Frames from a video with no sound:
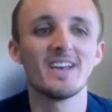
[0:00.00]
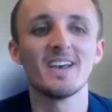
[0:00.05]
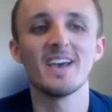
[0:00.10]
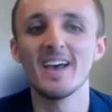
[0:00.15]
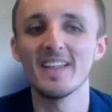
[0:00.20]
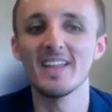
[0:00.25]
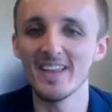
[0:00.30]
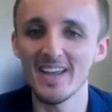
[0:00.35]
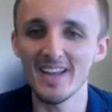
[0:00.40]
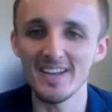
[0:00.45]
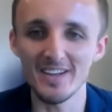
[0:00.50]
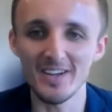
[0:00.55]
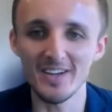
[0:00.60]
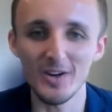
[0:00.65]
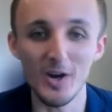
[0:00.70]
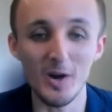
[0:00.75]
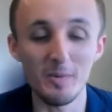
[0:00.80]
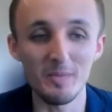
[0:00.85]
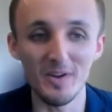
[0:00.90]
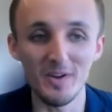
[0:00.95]
And then, you know,
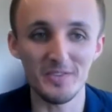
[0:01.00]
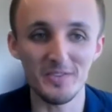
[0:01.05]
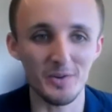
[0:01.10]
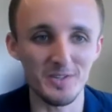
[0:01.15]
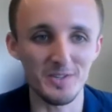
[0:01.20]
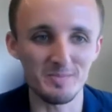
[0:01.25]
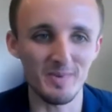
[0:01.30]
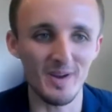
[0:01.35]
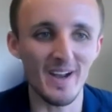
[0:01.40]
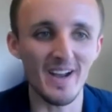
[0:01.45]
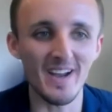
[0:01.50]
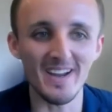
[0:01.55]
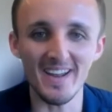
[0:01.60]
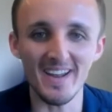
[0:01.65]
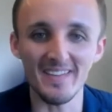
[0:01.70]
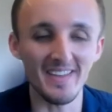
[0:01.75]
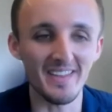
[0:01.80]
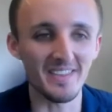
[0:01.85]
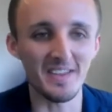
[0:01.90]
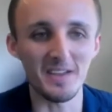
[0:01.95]
a month goes by
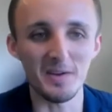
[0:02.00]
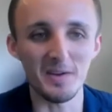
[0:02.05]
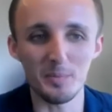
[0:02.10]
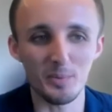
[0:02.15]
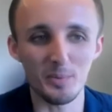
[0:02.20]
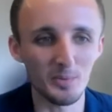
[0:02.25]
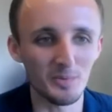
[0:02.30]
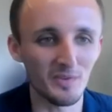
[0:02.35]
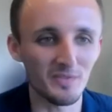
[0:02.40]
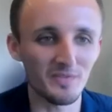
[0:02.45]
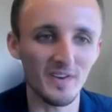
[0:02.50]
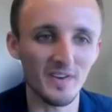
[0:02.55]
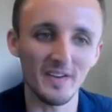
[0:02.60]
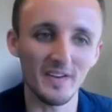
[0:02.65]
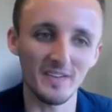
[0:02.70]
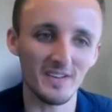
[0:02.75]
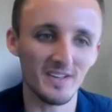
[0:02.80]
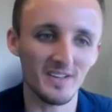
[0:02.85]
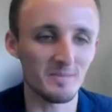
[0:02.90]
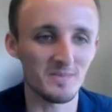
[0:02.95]
and then the approval
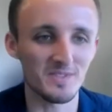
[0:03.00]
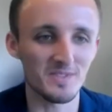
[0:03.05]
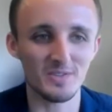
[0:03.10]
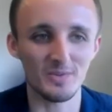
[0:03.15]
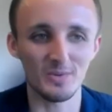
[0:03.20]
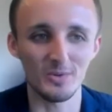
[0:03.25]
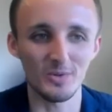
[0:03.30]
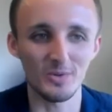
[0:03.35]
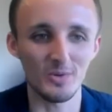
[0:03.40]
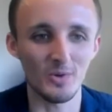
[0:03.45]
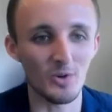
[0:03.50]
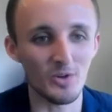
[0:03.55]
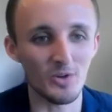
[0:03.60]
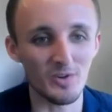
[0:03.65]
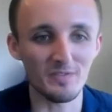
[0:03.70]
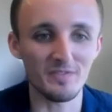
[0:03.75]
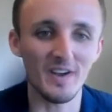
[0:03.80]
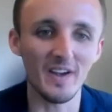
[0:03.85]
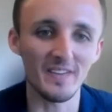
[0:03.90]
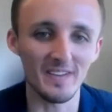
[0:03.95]
finally comes through, or you
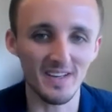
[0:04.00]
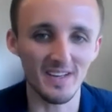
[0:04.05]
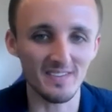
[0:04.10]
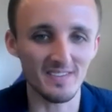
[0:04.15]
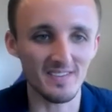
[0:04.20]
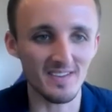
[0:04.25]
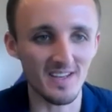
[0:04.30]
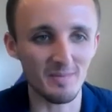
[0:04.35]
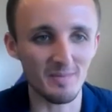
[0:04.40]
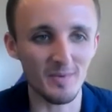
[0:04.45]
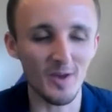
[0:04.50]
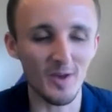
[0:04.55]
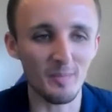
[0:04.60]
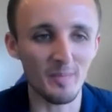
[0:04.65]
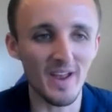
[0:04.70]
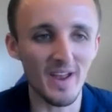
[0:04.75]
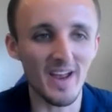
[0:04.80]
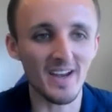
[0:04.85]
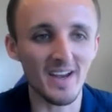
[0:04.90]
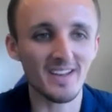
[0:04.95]
finally get the email
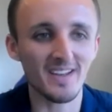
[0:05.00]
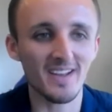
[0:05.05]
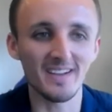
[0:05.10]
back.